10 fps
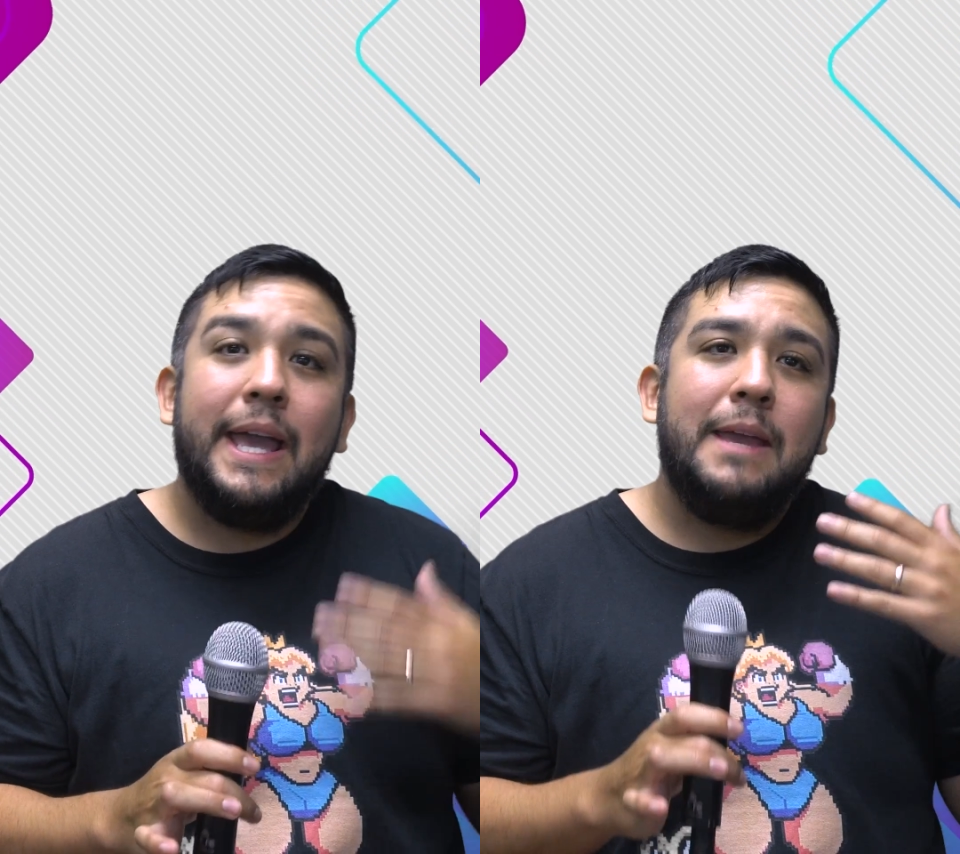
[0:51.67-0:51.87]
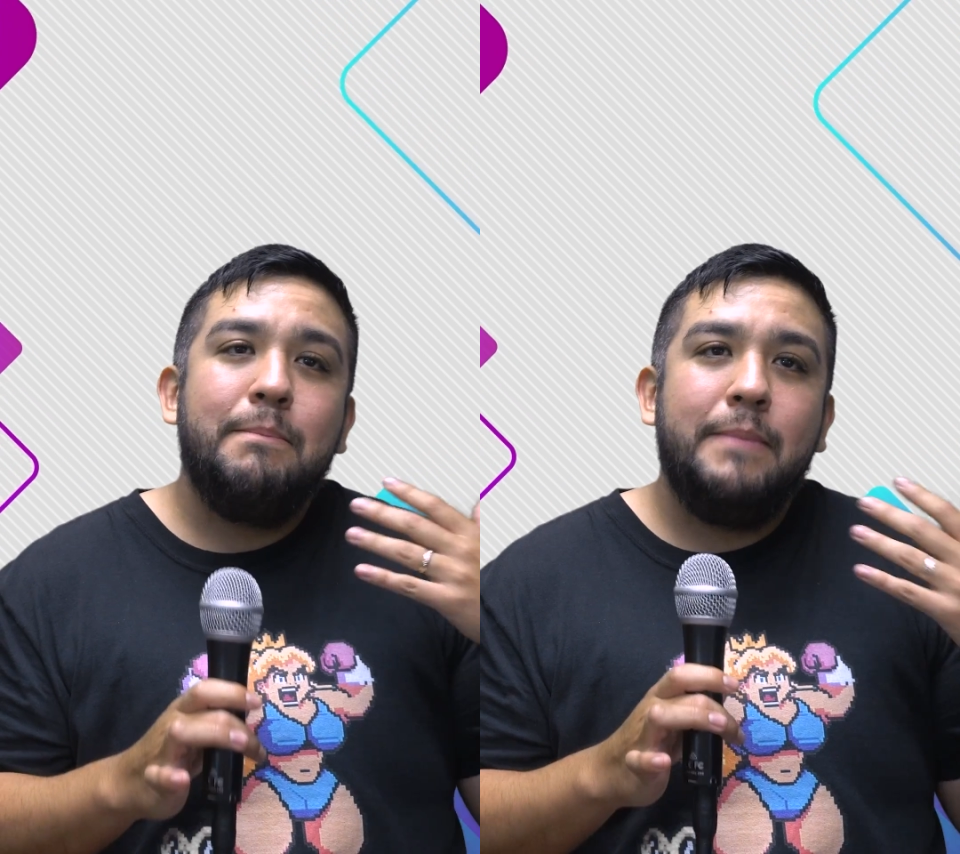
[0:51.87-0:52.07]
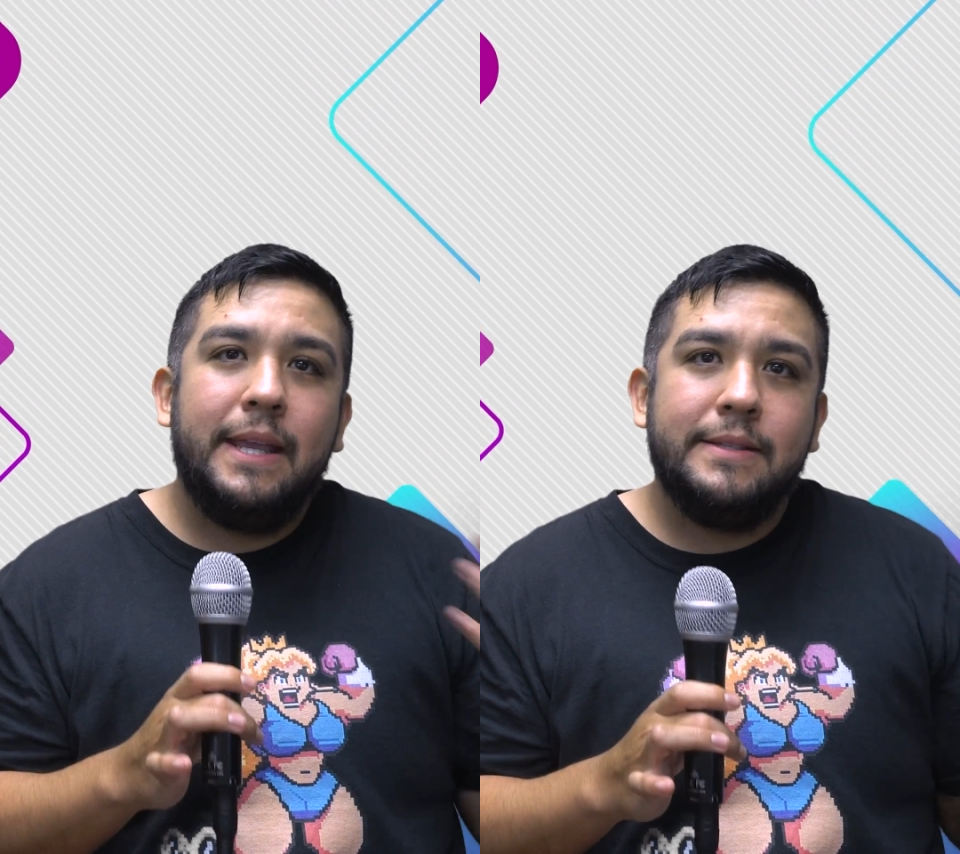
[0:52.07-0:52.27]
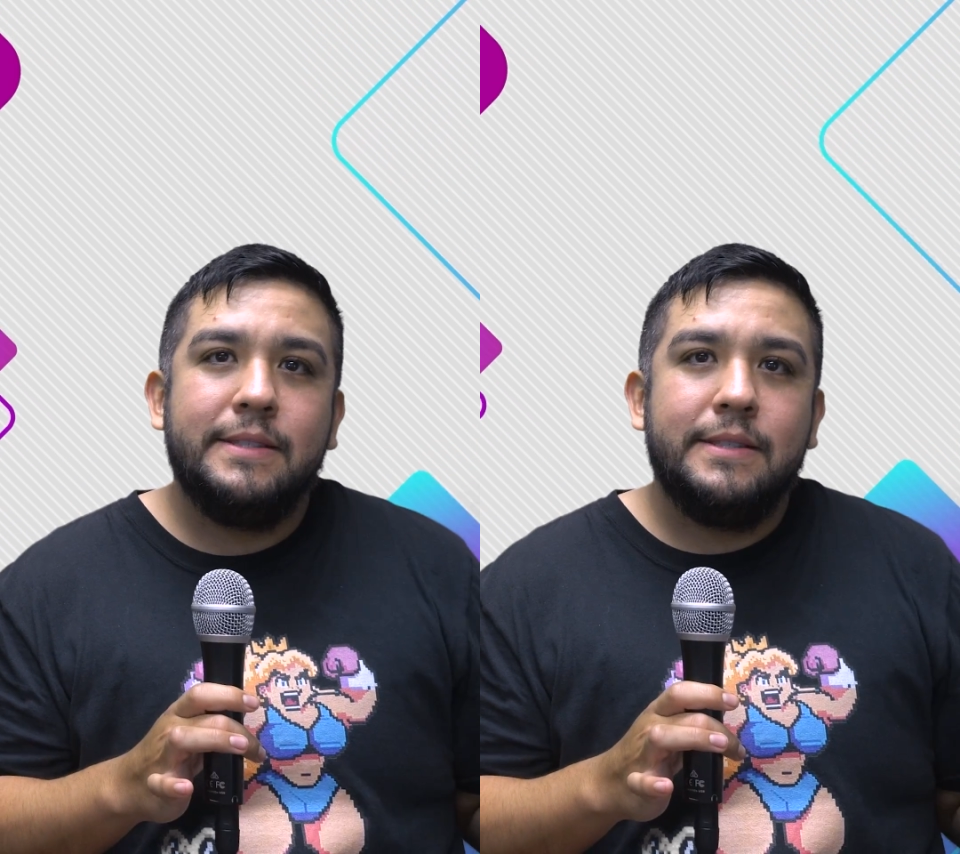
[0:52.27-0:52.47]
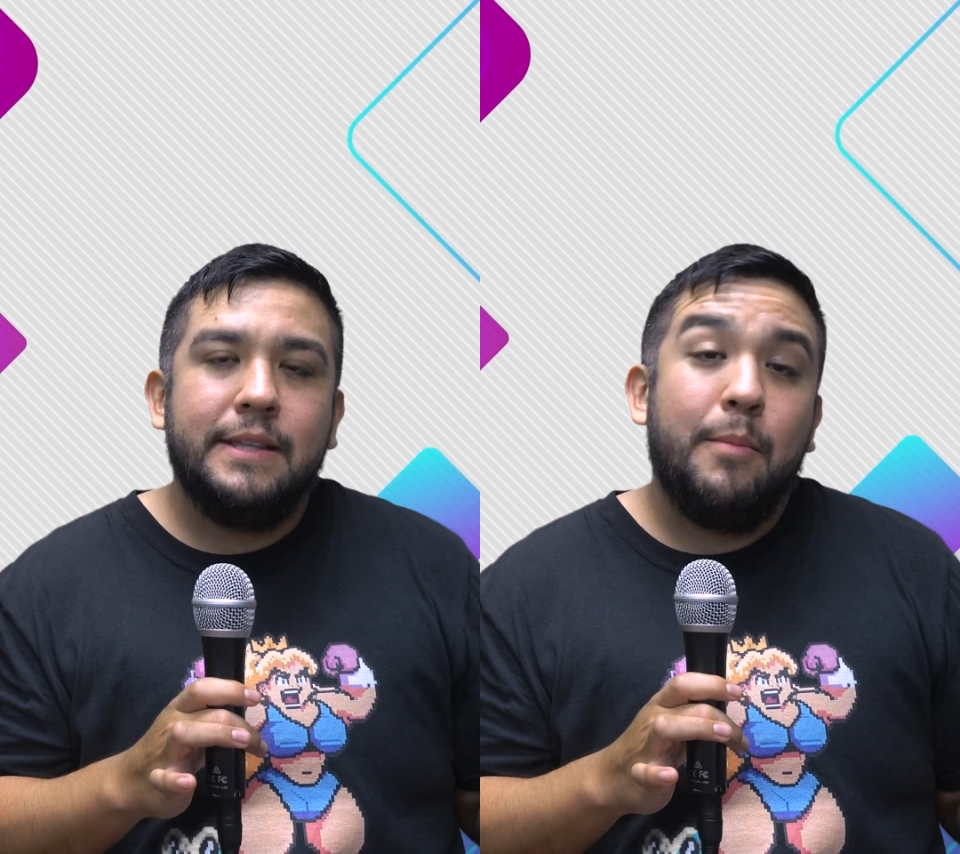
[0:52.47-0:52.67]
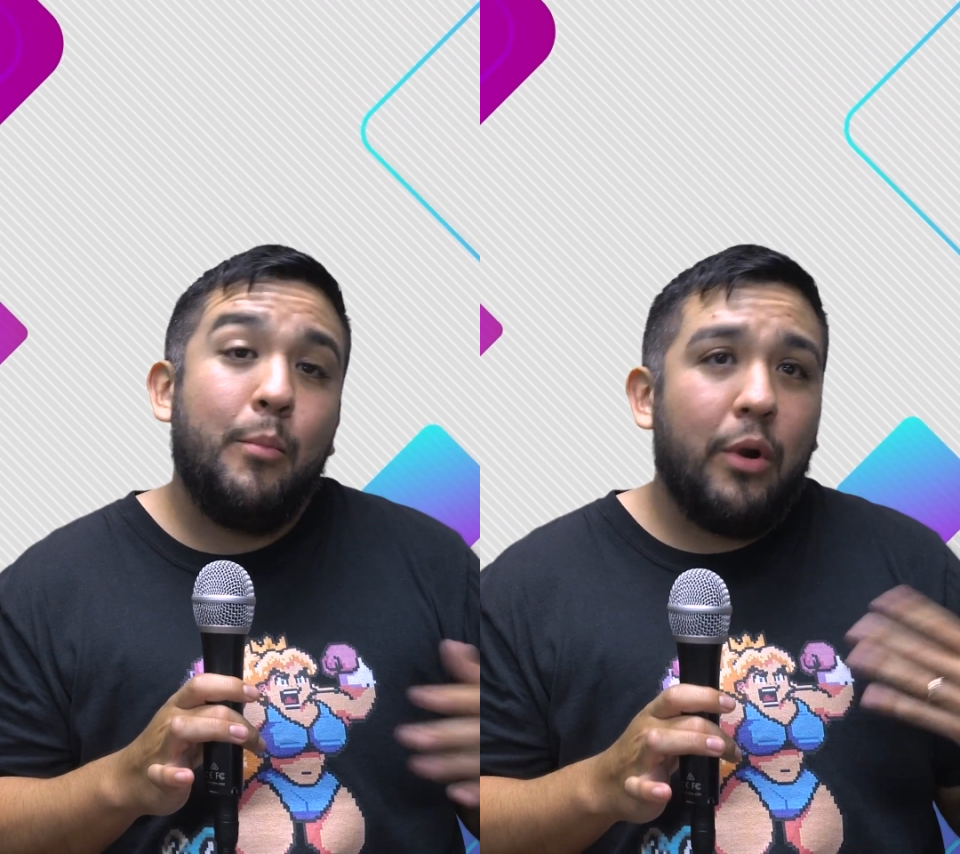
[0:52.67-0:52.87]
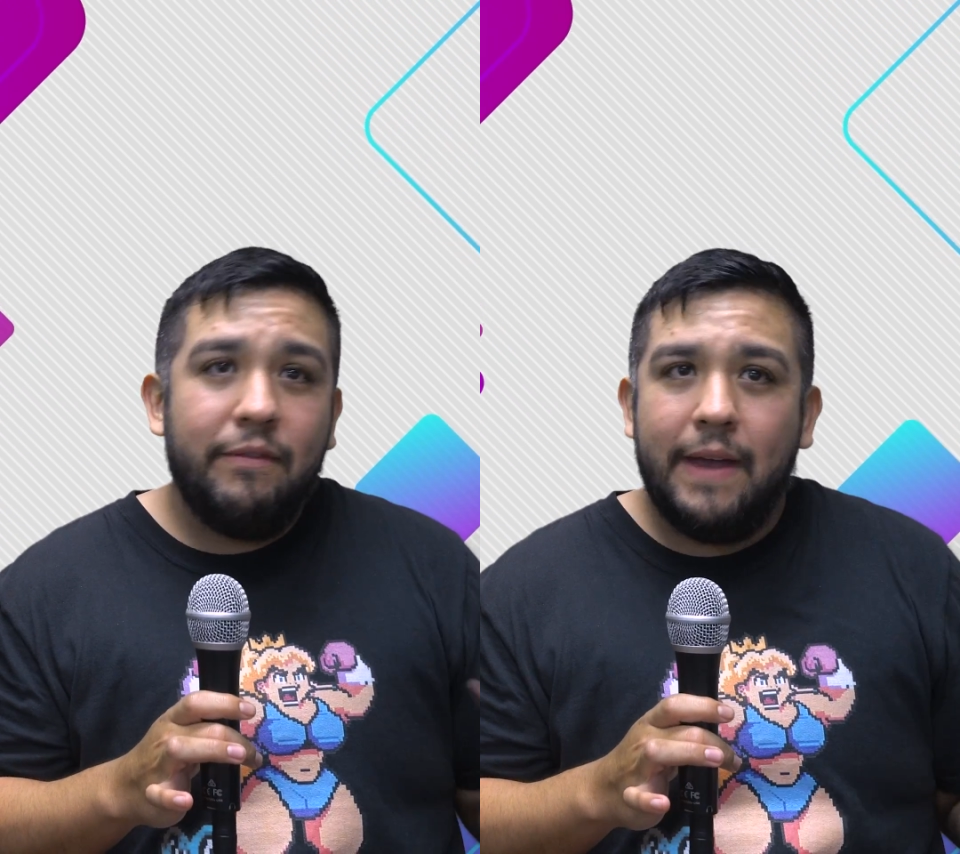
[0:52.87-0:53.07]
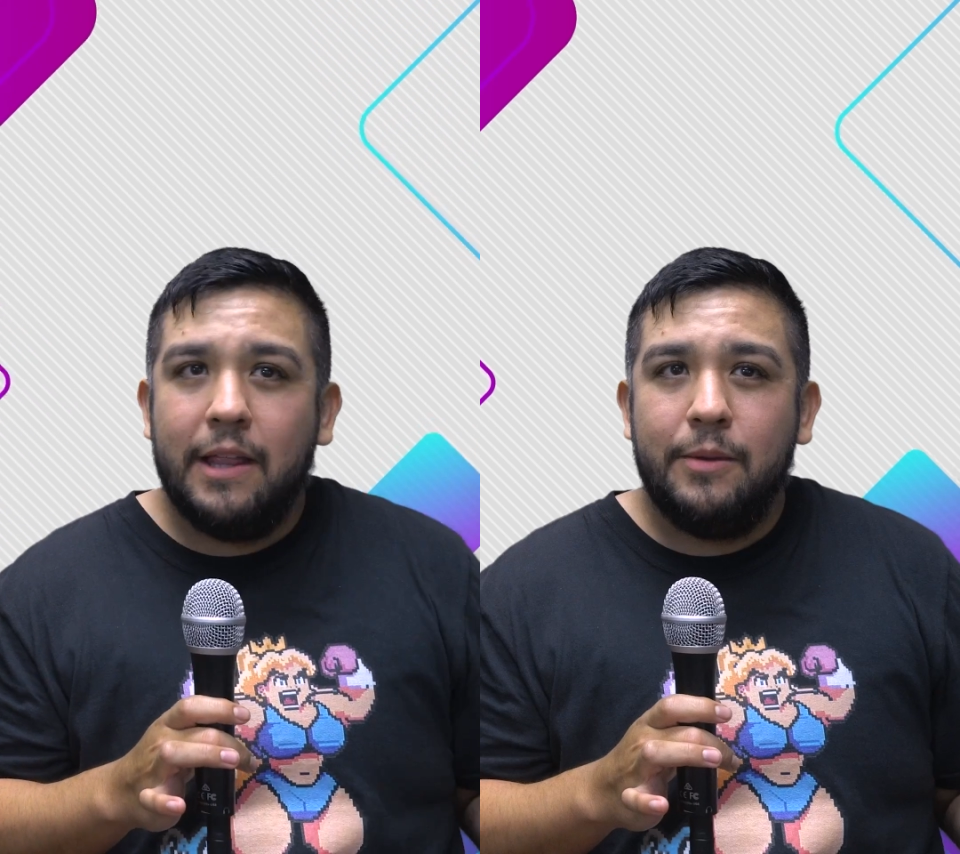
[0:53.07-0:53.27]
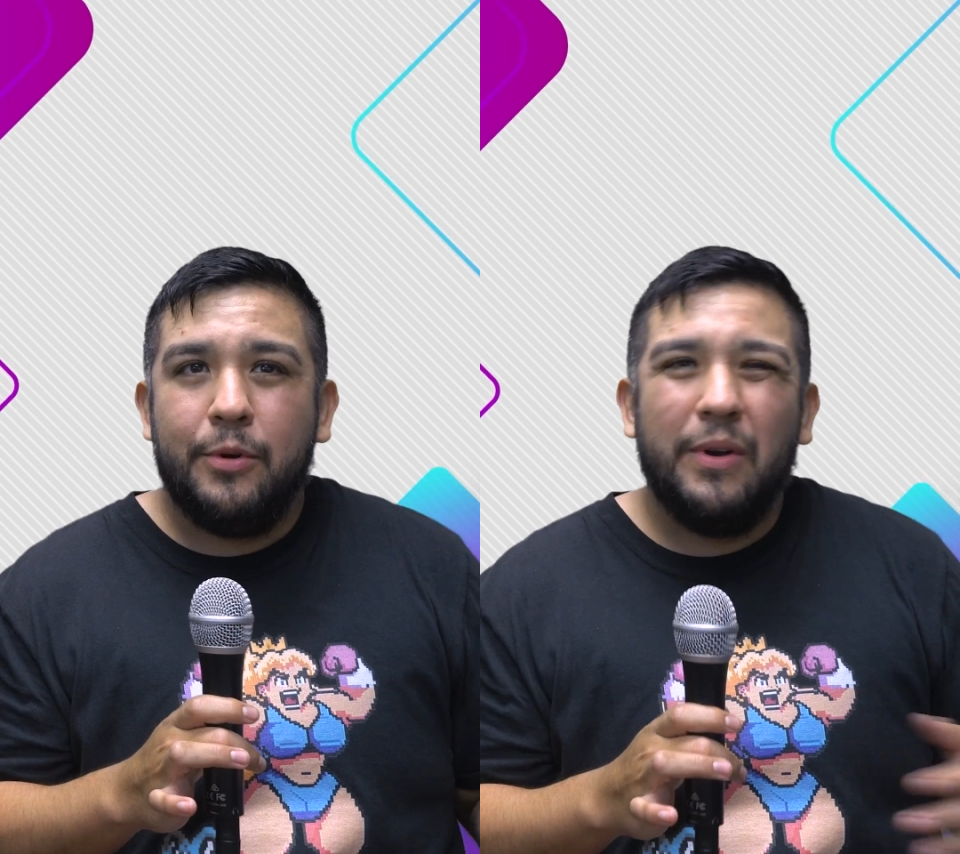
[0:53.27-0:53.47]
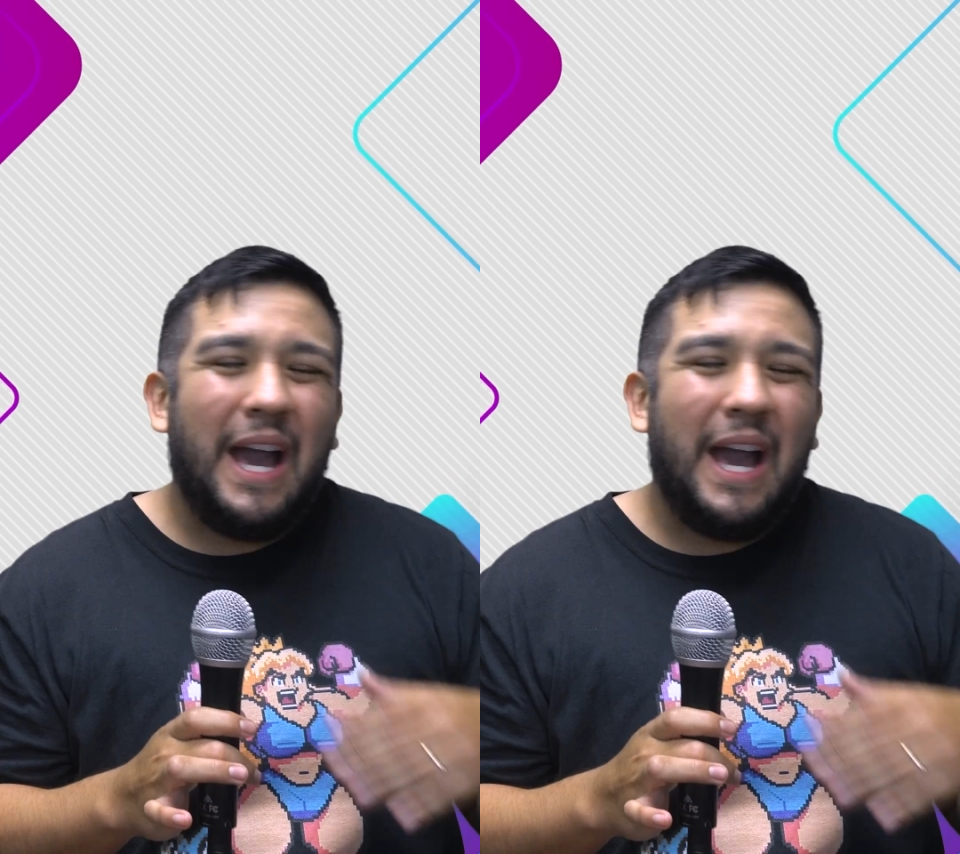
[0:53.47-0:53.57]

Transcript: it makes it more valuable.